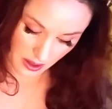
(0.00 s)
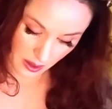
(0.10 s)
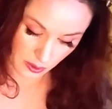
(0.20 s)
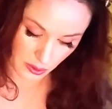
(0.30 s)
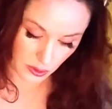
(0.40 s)

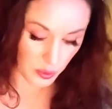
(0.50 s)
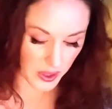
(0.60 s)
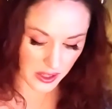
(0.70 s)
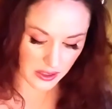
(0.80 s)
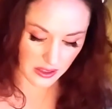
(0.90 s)
Oh,
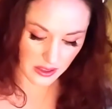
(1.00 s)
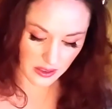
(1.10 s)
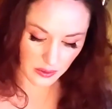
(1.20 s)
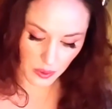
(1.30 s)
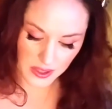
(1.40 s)
sweet
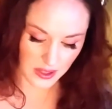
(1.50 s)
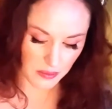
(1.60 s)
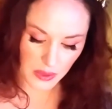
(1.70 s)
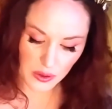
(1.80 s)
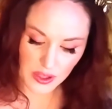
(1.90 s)
was the
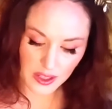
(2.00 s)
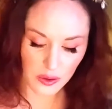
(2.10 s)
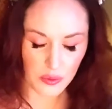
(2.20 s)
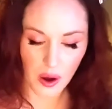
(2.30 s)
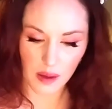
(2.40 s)
music
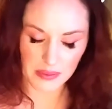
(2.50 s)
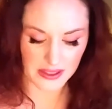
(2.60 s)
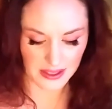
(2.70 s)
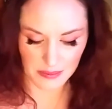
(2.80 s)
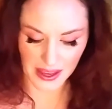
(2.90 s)
the
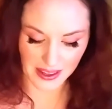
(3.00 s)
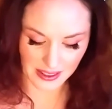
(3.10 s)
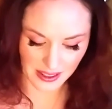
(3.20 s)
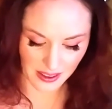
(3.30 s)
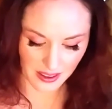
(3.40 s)
robins
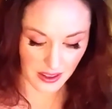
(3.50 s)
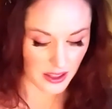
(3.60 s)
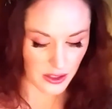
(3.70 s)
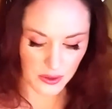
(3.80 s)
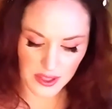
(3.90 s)
made
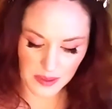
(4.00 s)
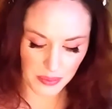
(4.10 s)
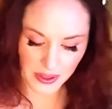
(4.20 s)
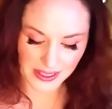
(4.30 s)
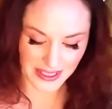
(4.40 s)
to the
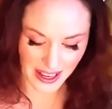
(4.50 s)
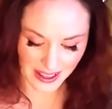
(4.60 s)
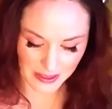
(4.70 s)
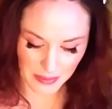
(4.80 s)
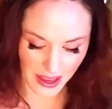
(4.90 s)

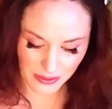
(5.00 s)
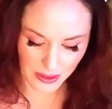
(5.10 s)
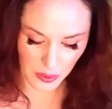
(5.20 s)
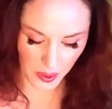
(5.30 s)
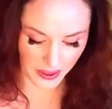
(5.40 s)
springtime
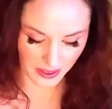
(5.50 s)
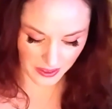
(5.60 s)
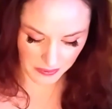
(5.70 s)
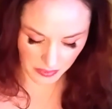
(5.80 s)
everywhere.